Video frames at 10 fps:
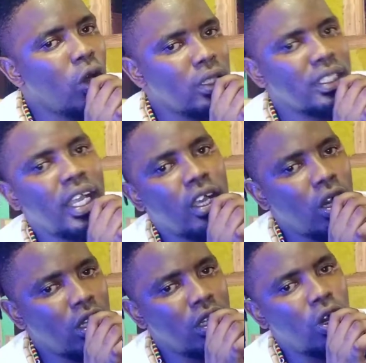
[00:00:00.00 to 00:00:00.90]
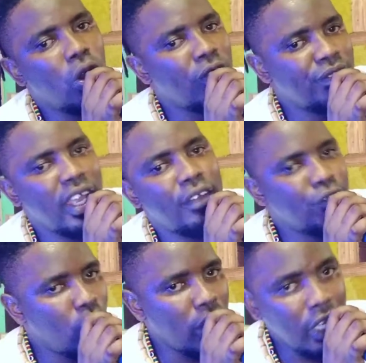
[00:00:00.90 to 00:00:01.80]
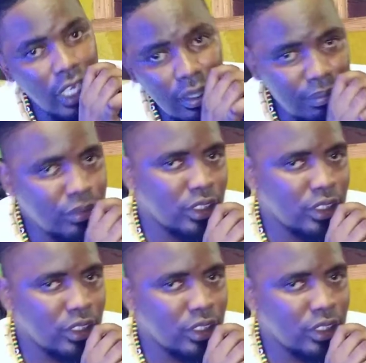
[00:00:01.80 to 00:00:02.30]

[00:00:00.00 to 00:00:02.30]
all of that for him.